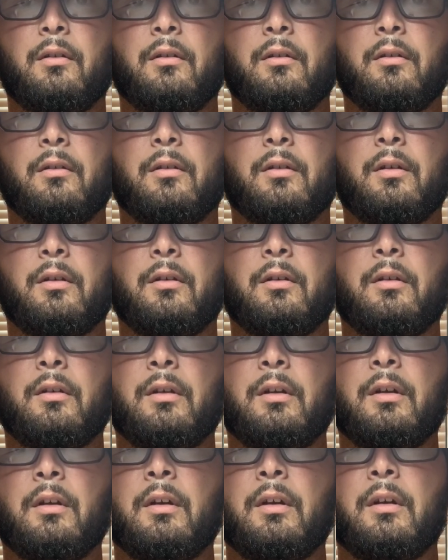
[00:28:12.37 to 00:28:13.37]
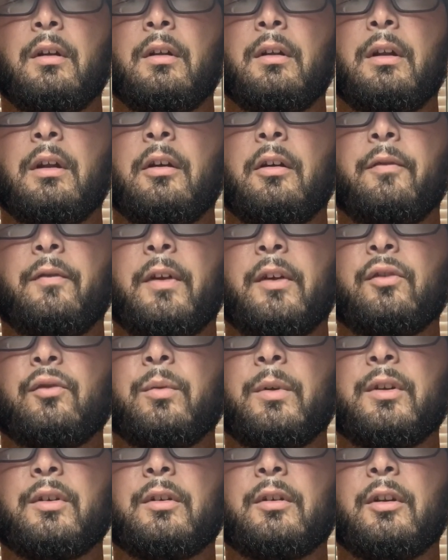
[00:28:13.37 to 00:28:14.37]
Okay, now if I
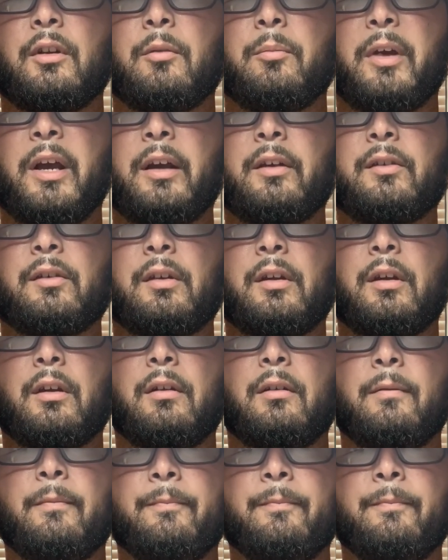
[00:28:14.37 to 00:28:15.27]
switch to the back side,